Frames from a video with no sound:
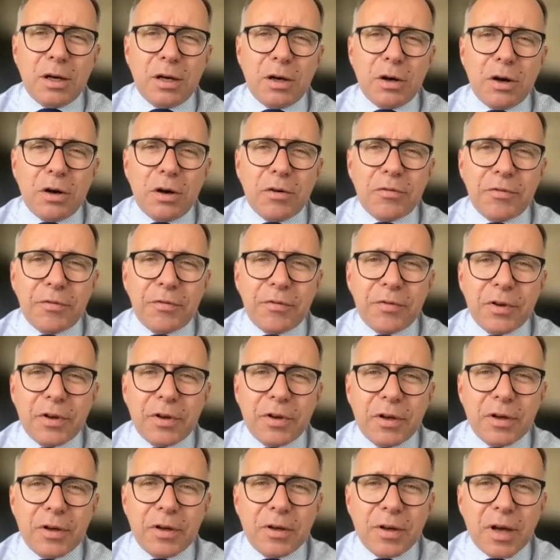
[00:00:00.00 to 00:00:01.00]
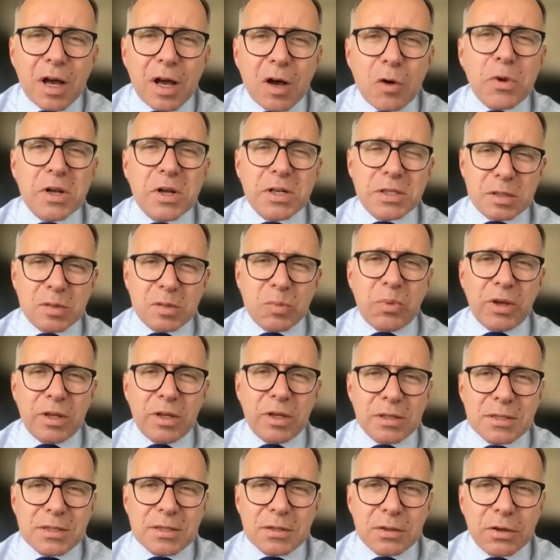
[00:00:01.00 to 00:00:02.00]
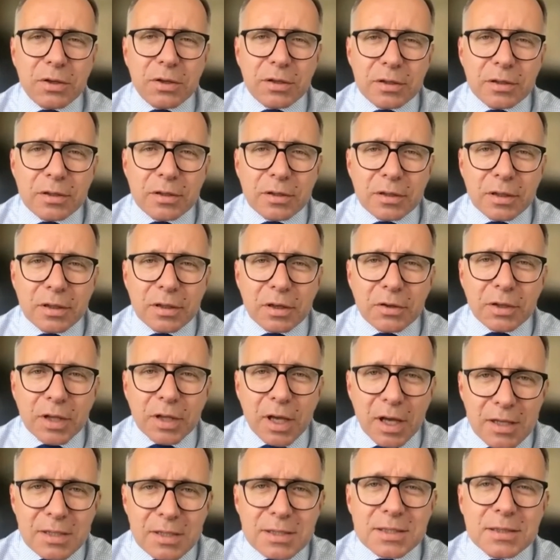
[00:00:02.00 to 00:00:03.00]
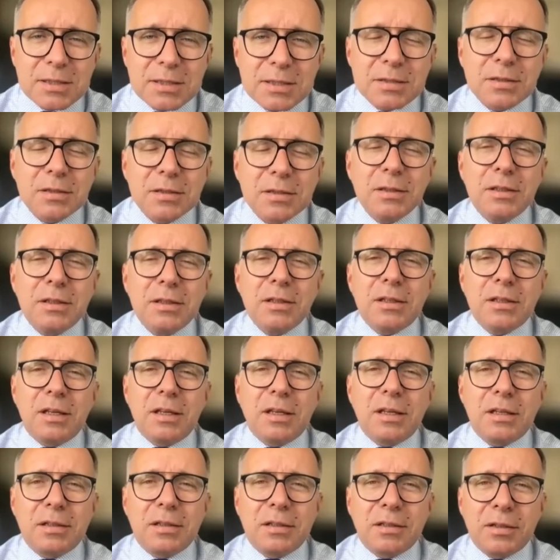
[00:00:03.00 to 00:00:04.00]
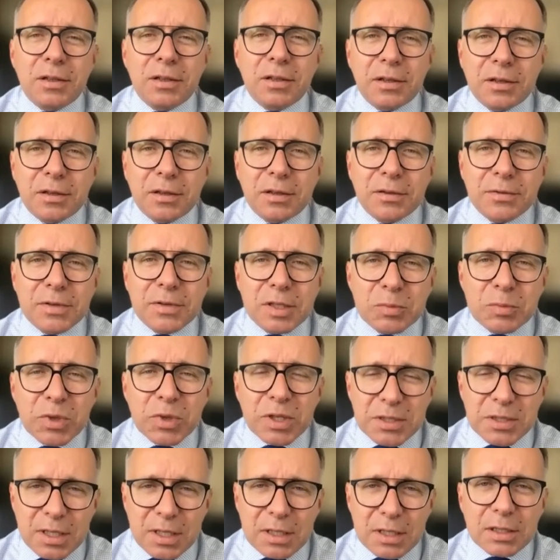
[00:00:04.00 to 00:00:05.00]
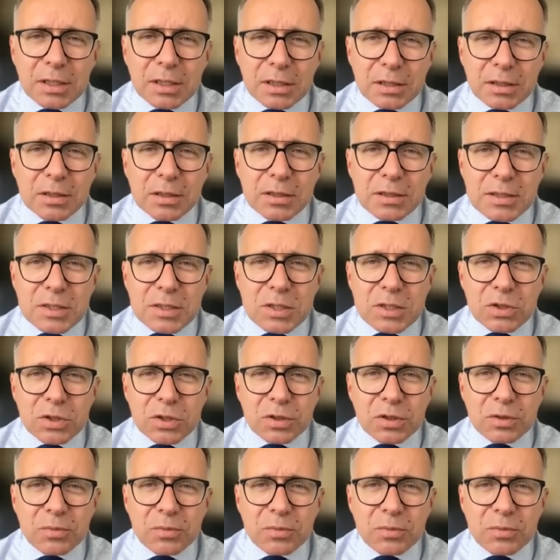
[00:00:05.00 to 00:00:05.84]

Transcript: of how much depends on us in maintaining this